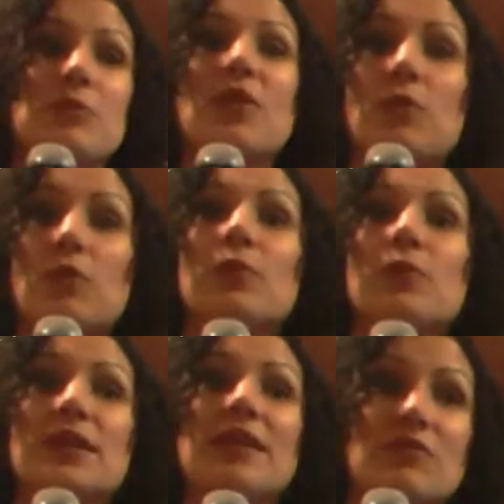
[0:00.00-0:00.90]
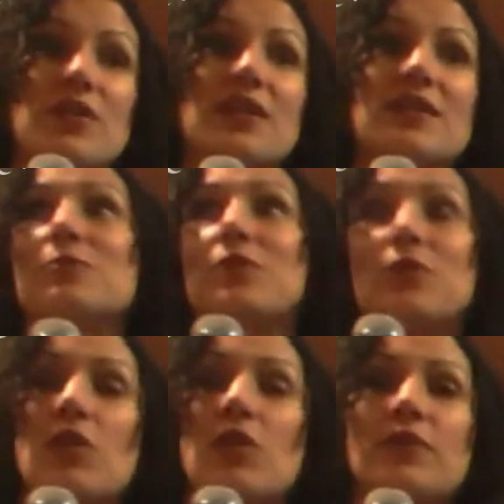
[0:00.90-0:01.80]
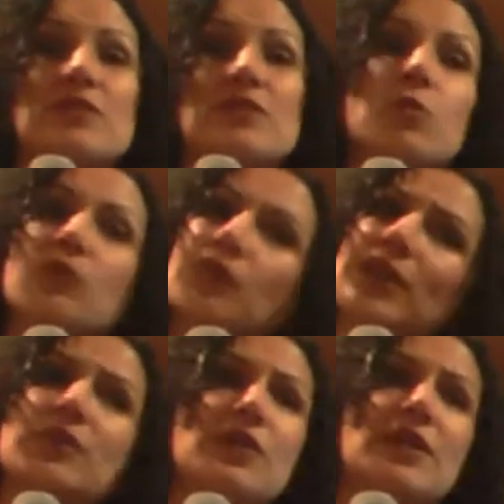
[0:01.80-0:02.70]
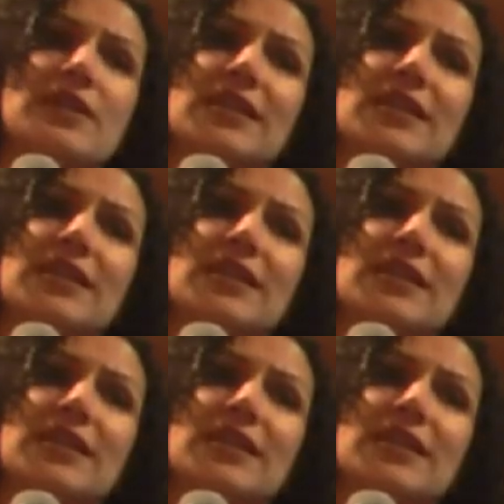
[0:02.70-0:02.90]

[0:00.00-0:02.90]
that will be in Vegas with all of us. So we're really, really